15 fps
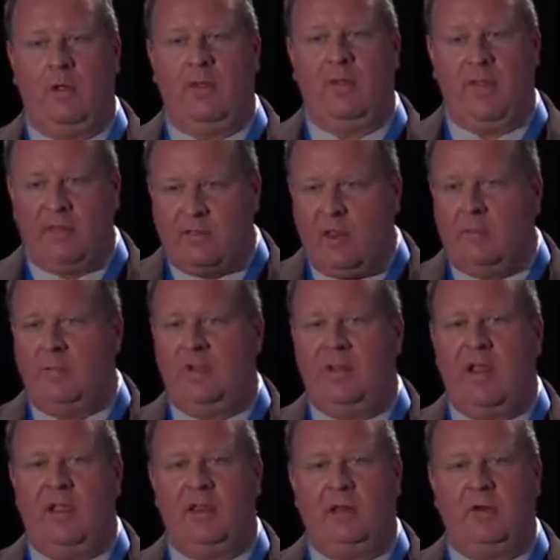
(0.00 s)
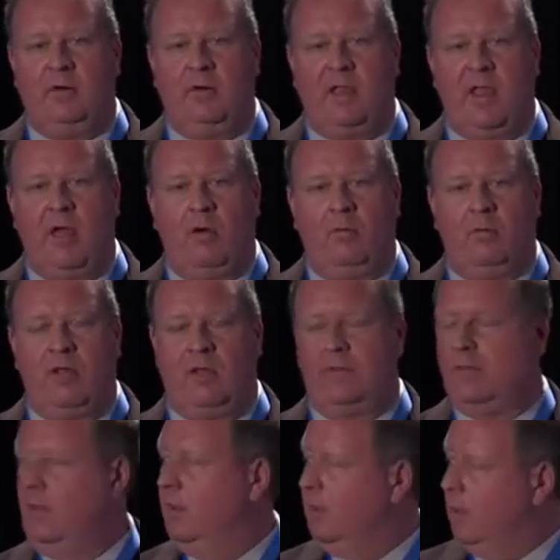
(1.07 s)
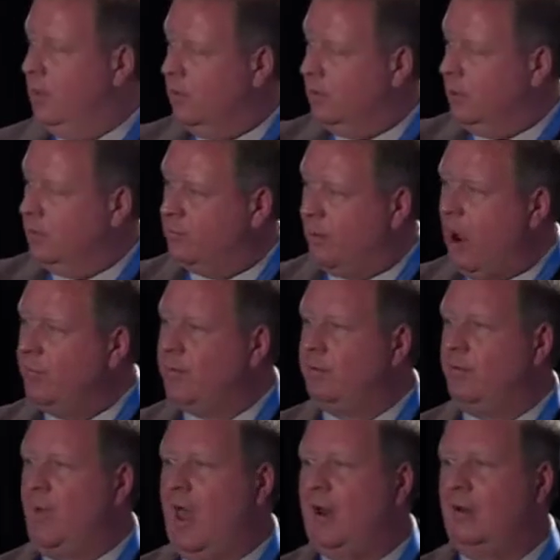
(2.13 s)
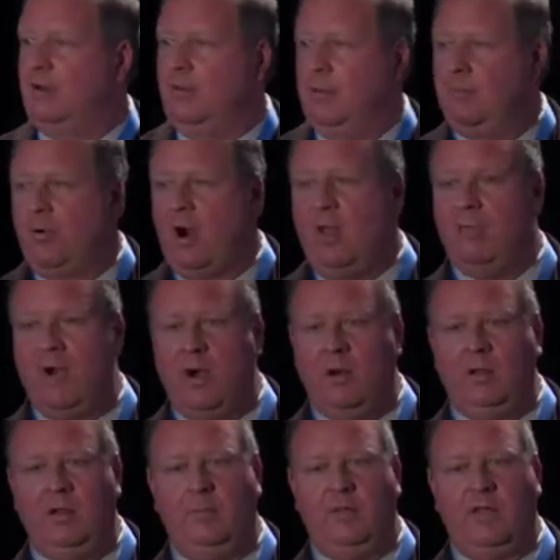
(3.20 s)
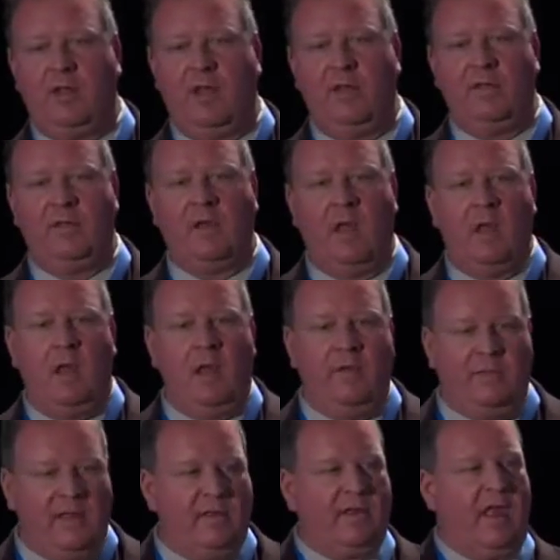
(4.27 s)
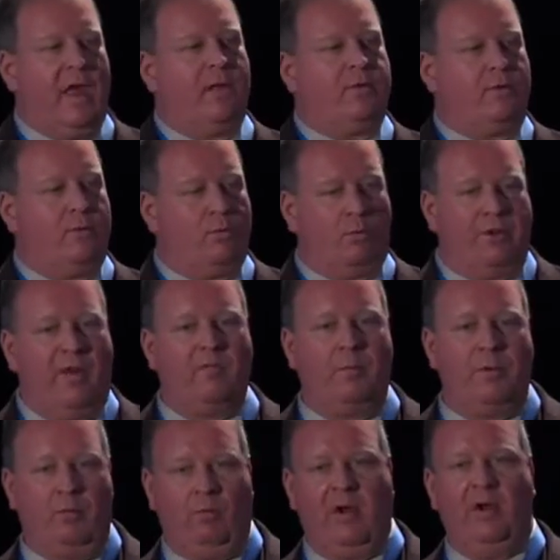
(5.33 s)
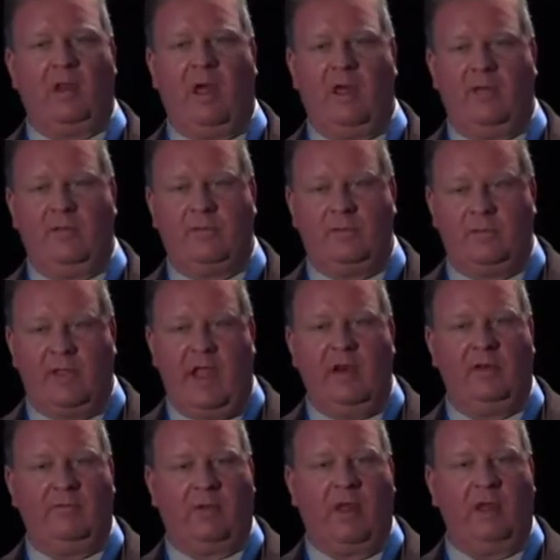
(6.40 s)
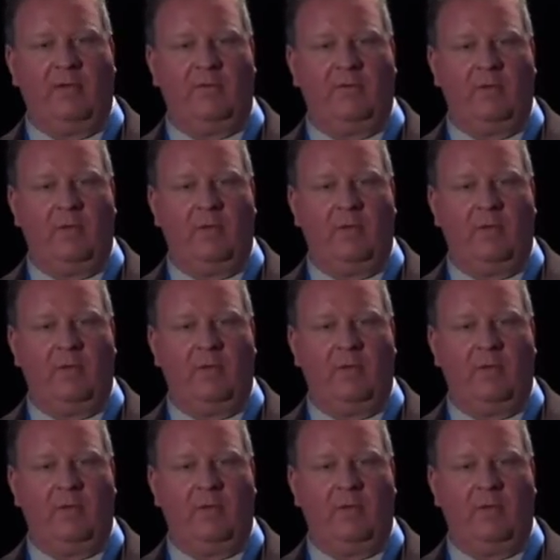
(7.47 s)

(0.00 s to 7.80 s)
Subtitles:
That's got to be taken into account because it drops dramatically primarily because these cancers will never be realized to end of life.